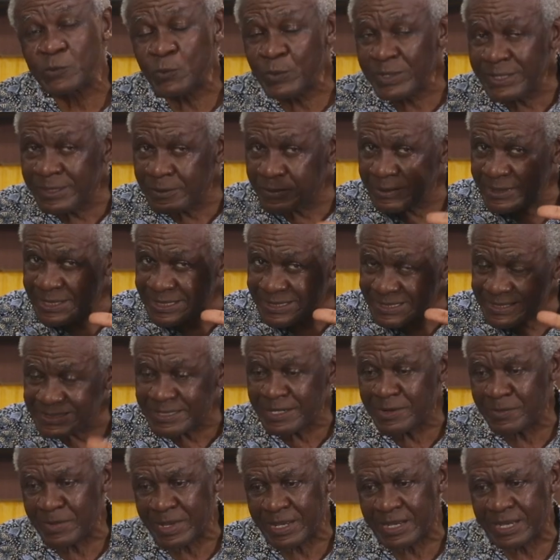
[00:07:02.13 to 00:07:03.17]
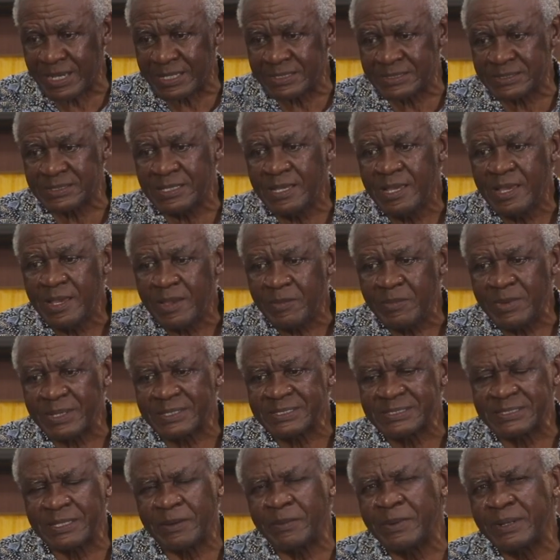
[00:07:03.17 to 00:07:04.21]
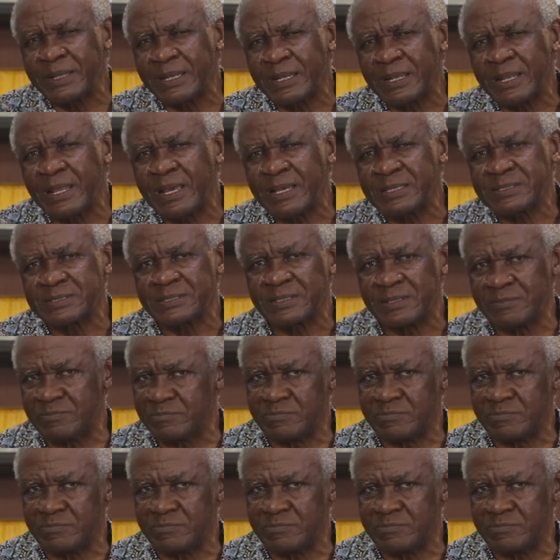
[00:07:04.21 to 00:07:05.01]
with decision makers makes urban areas